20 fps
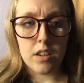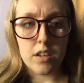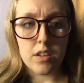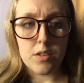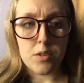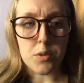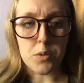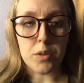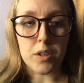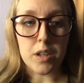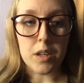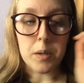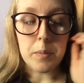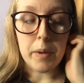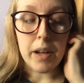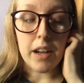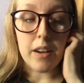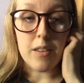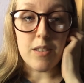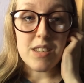Talking
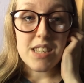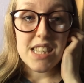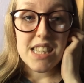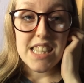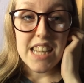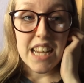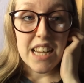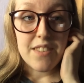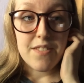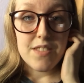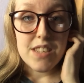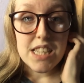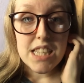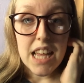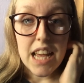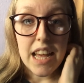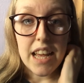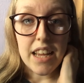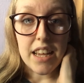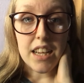about safe
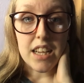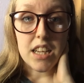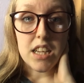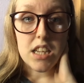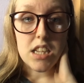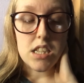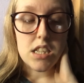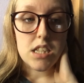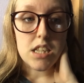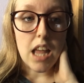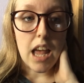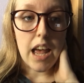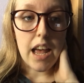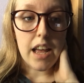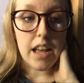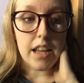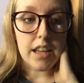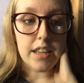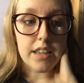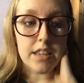sex
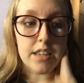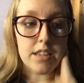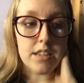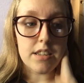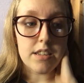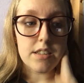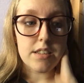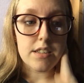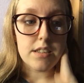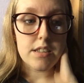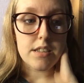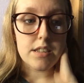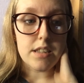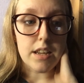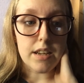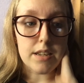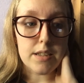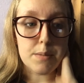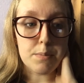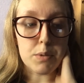and
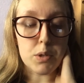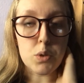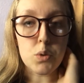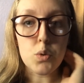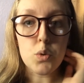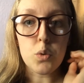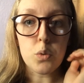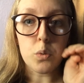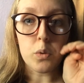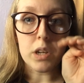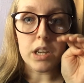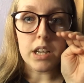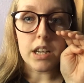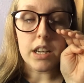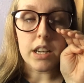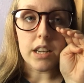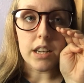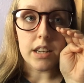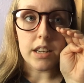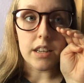sex
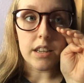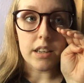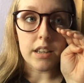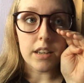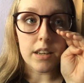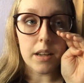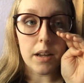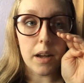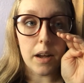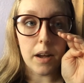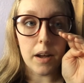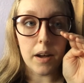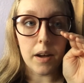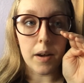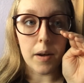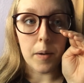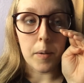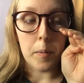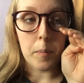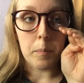between
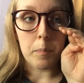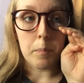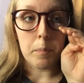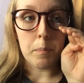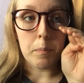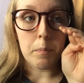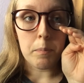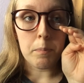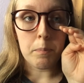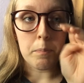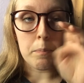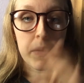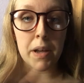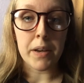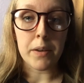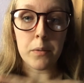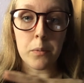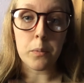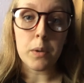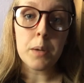men
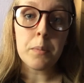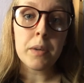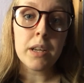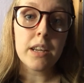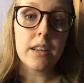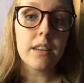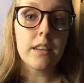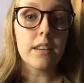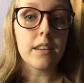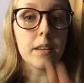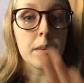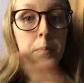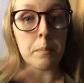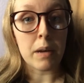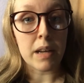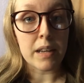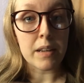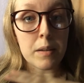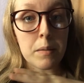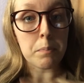and women and
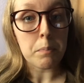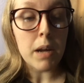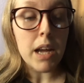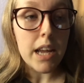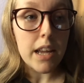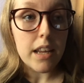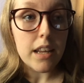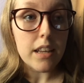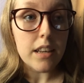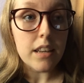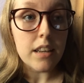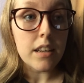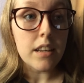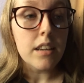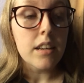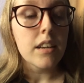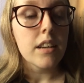men and men.